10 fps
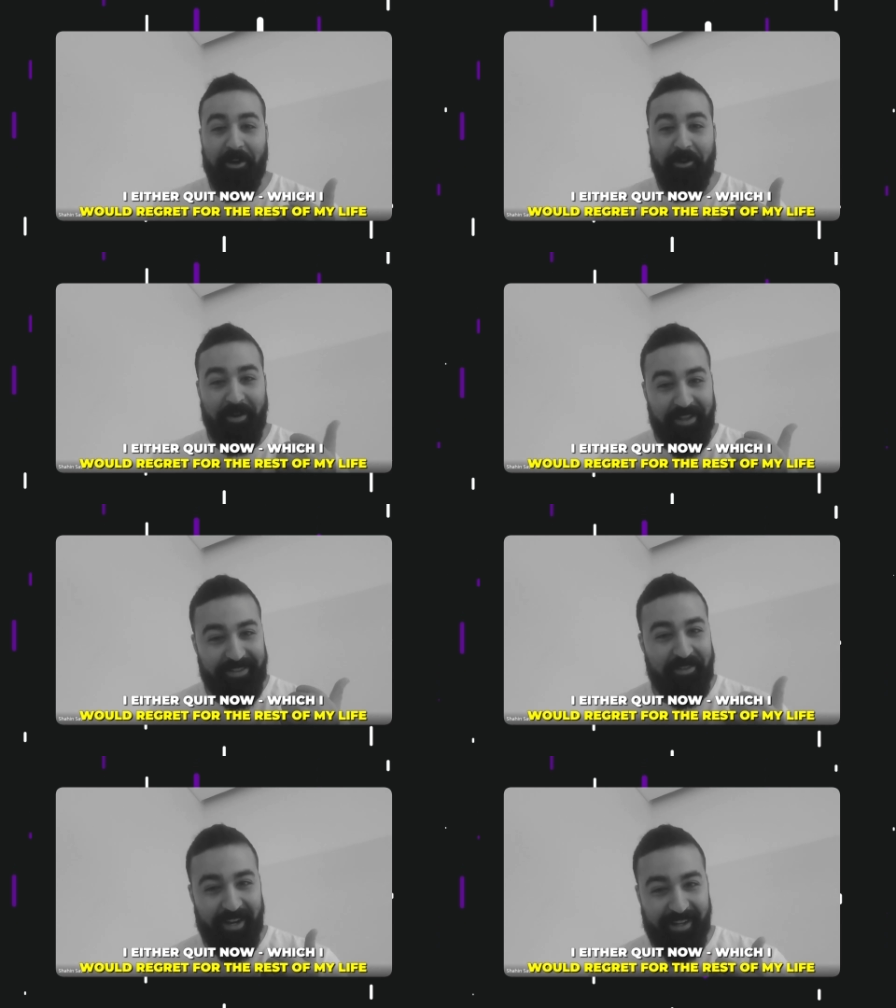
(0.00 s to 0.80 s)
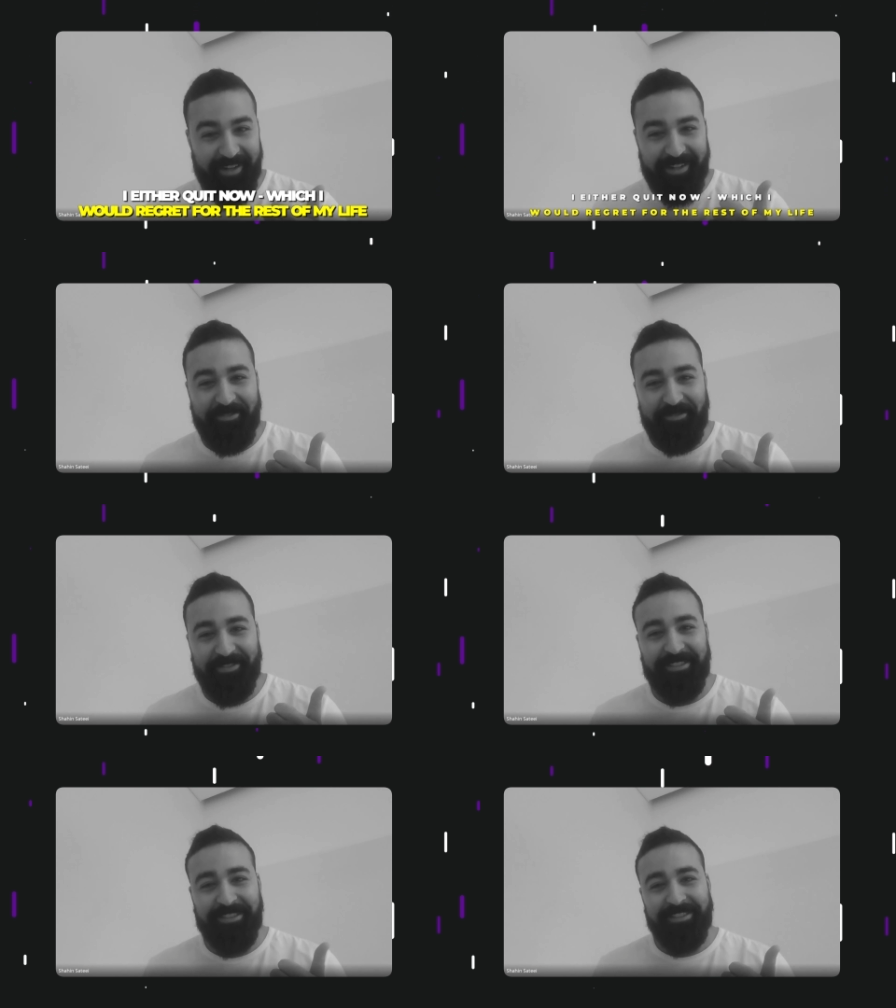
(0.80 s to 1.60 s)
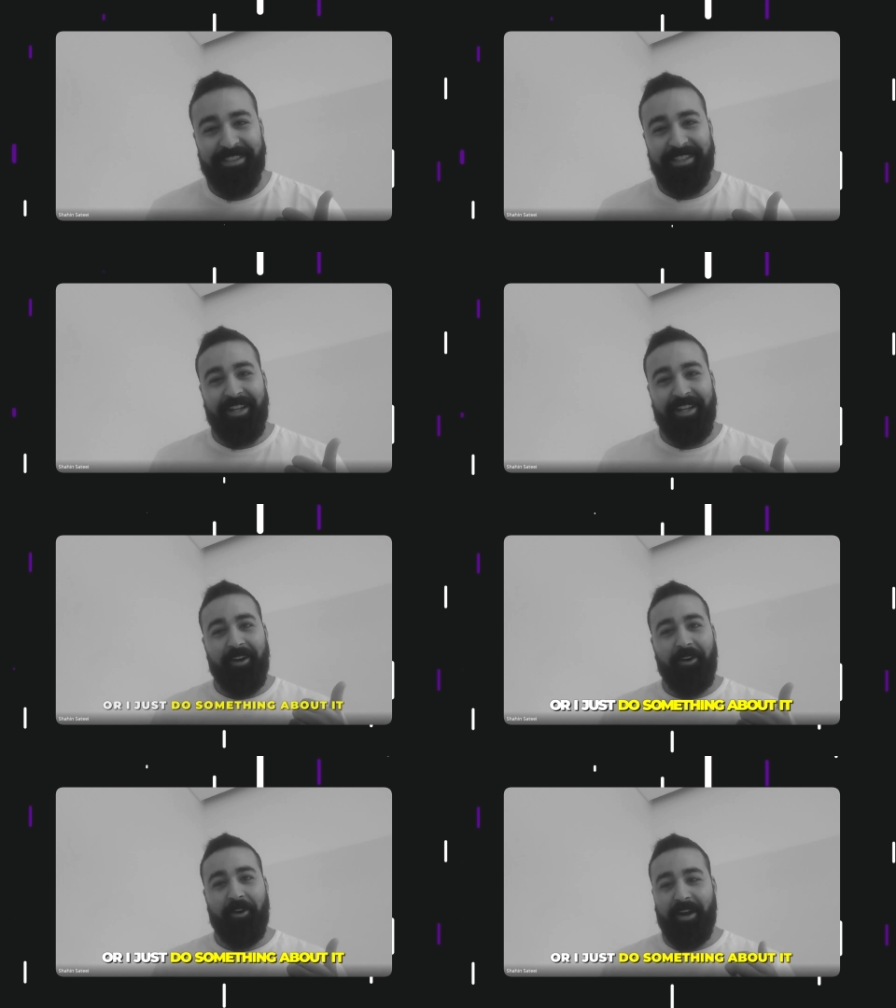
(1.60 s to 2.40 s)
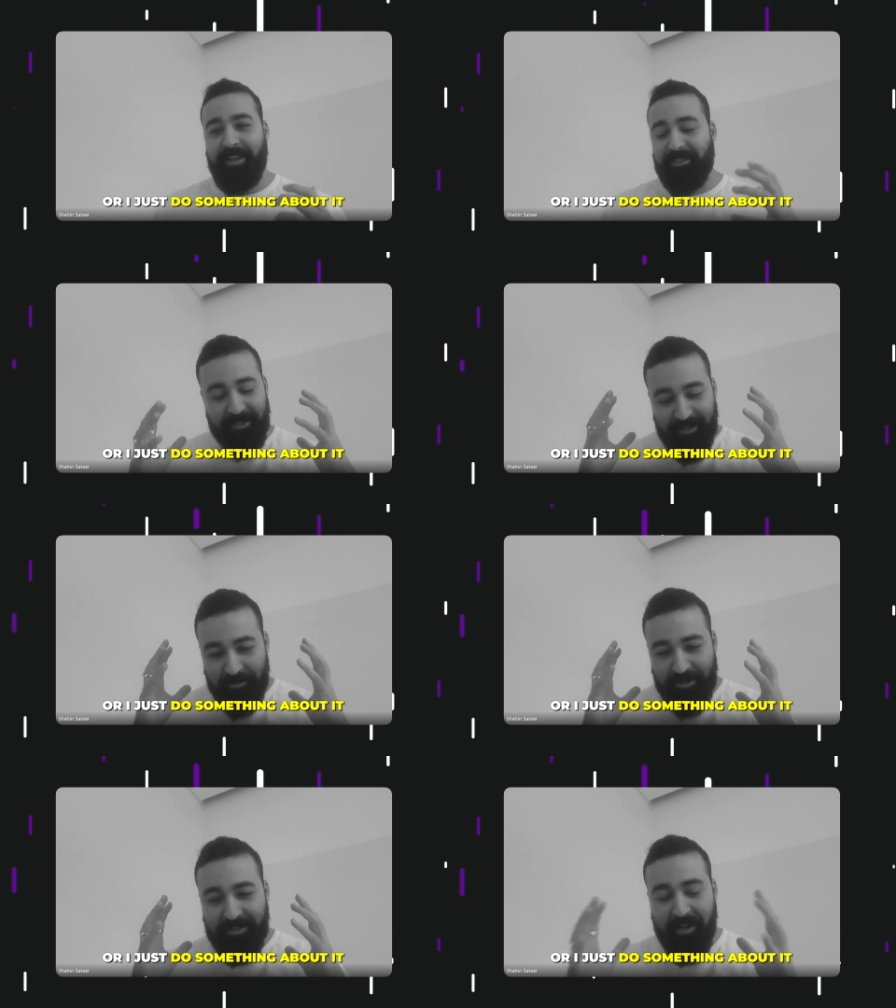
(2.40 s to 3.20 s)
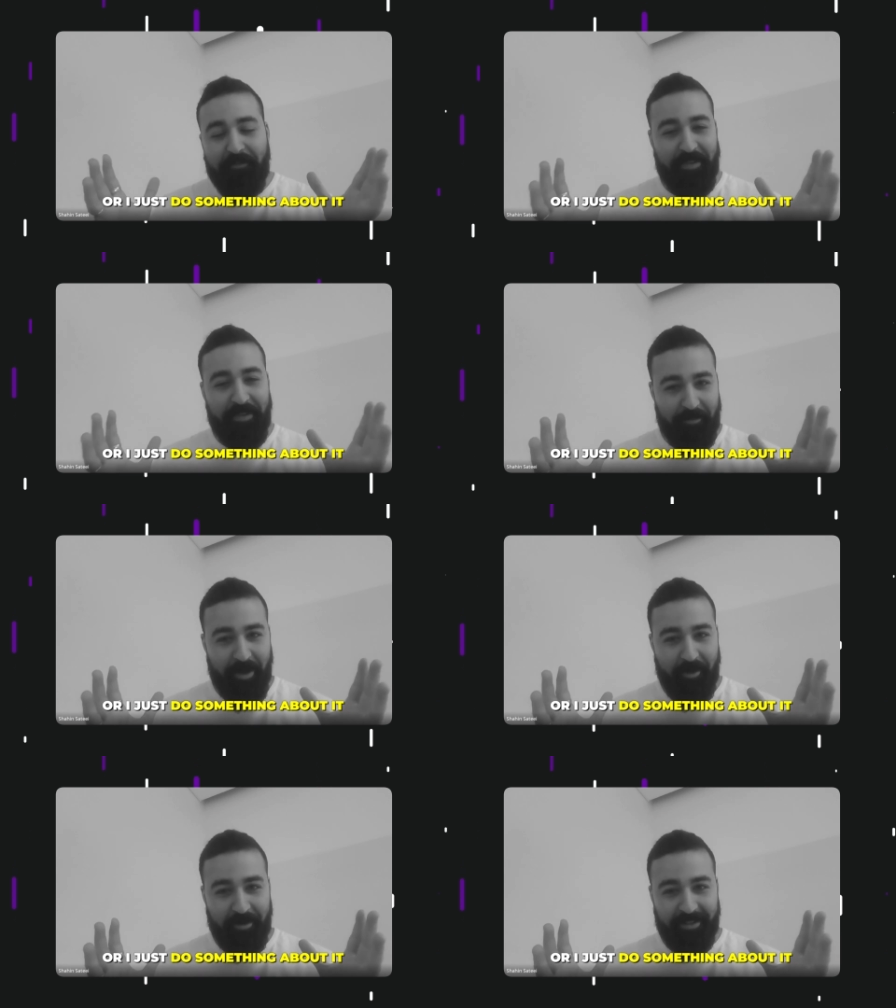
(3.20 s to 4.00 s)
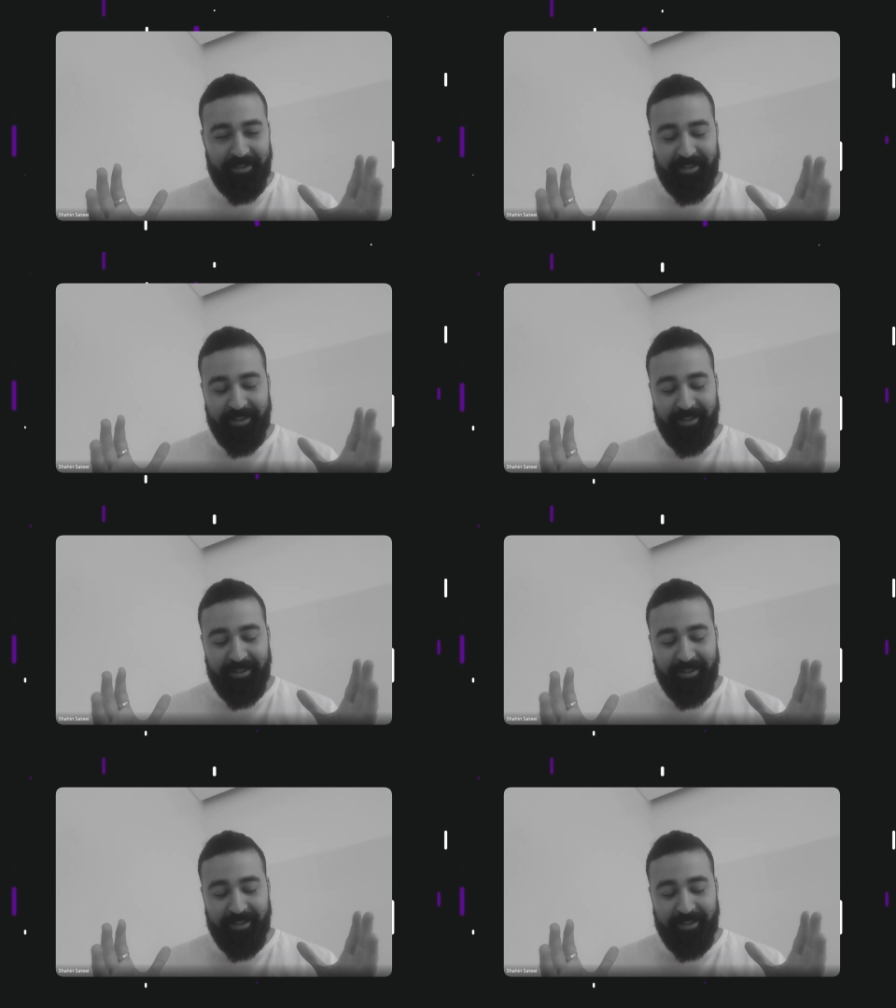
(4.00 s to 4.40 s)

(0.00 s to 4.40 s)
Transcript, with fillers: for the rest of my life, or I just do something about it.